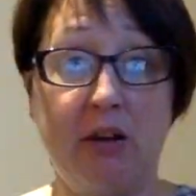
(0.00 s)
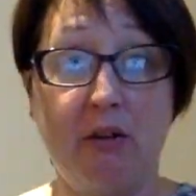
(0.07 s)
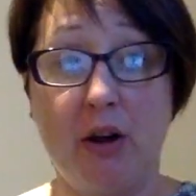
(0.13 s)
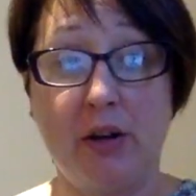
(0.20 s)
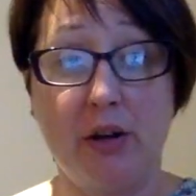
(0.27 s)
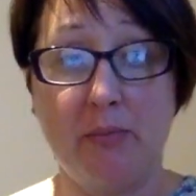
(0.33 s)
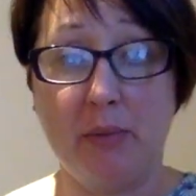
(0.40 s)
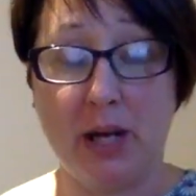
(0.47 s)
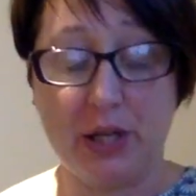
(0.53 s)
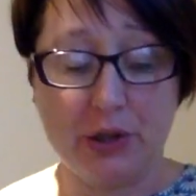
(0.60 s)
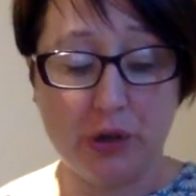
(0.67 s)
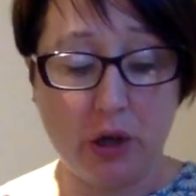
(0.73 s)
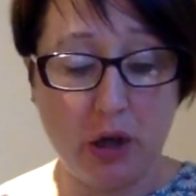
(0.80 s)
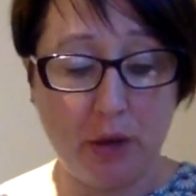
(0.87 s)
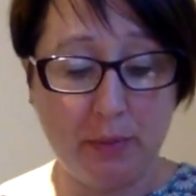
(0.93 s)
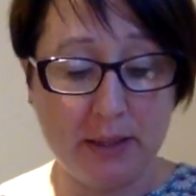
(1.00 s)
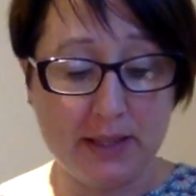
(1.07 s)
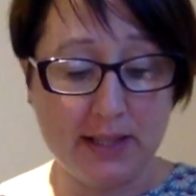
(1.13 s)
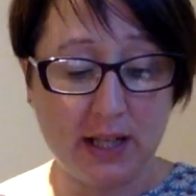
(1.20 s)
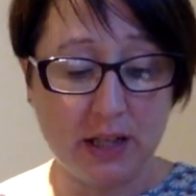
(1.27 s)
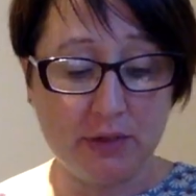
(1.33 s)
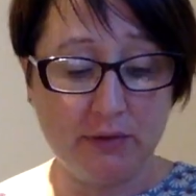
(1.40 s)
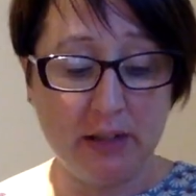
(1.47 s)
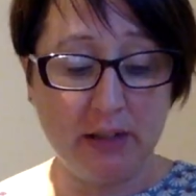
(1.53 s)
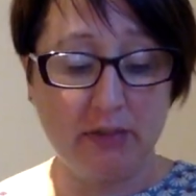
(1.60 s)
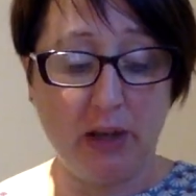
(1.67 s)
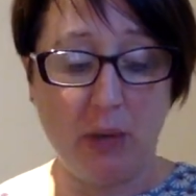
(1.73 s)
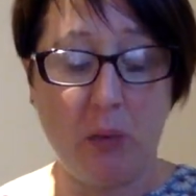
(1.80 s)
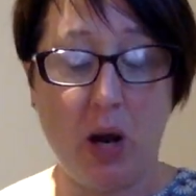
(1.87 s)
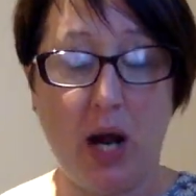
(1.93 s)
around in my shop. It sells
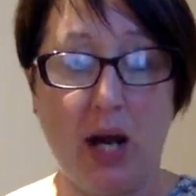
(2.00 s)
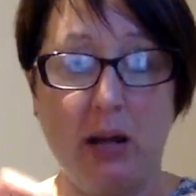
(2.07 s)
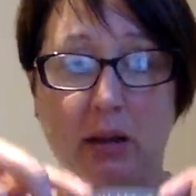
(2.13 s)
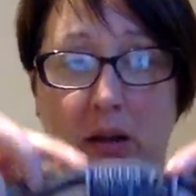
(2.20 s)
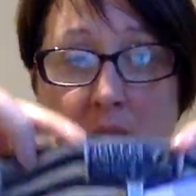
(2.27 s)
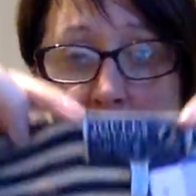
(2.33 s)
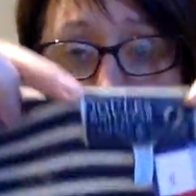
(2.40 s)
really well.